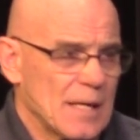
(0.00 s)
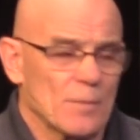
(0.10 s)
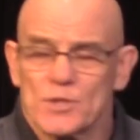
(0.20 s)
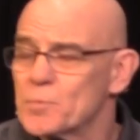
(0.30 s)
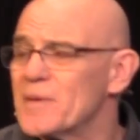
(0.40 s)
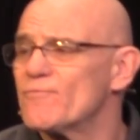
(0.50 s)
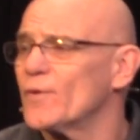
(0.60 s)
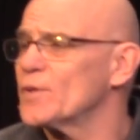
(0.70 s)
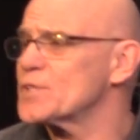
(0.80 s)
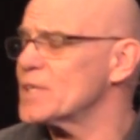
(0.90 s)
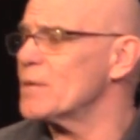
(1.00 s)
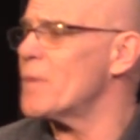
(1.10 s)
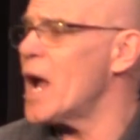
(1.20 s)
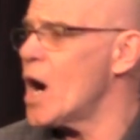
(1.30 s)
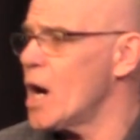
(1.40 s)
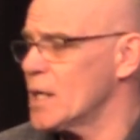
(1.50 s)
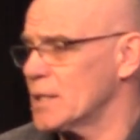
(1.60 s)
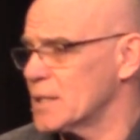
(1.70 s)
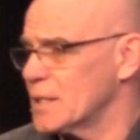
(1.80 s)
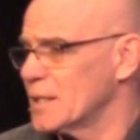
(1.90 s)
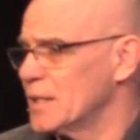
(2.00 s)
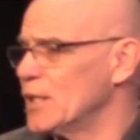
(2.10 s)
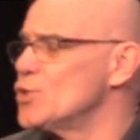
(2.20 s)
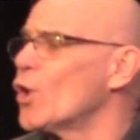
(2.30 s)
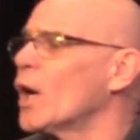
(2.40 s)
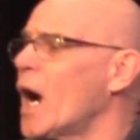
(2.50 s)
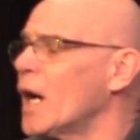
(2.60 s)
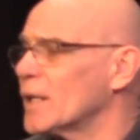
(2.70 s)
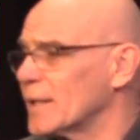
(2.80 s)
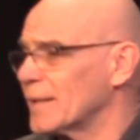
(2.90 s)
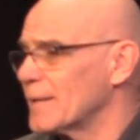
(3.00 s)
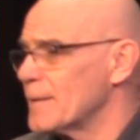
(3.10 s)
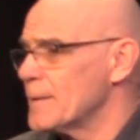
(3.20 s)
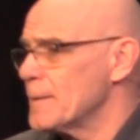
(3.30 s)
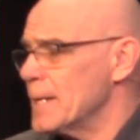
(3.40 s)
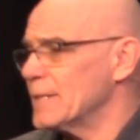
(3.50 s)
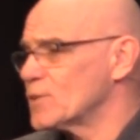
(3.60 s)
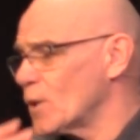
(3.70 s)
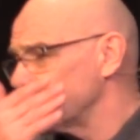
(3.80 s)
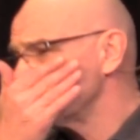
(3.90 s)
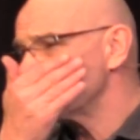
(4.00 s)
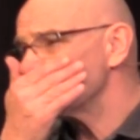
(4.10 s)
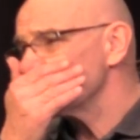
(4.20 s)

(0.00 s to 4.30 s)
He wants to be first in my heart, in your heart. And so